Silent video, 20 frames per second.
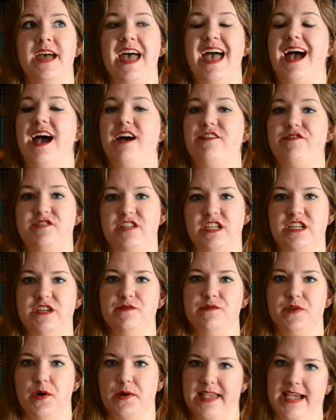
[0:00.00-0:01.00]
hefty
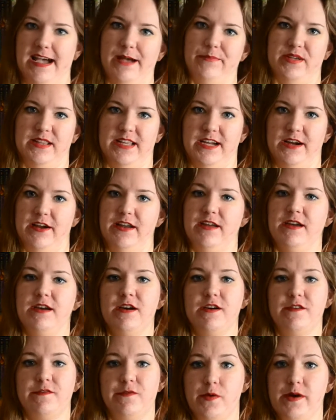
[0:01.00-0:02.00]
vocabulary.
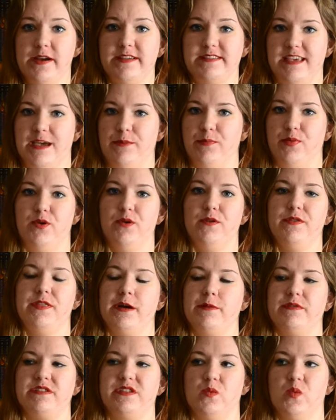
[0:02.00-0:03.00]
For example,
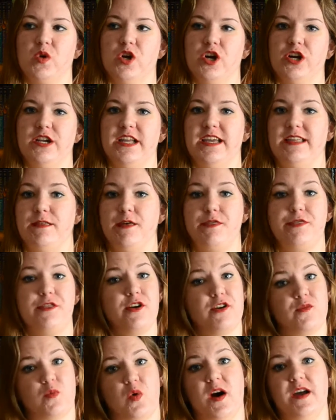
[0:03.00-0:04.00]
there was a word in the
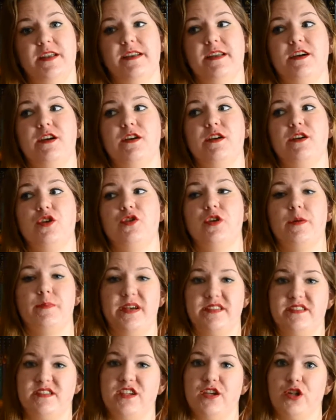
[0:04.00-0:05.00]
third one,
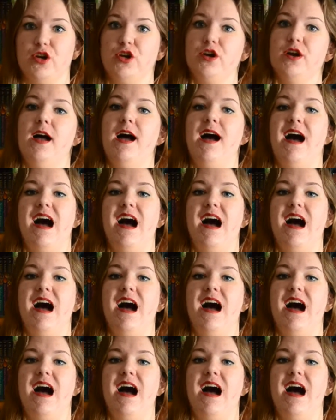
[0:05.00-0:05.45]
crepuscular.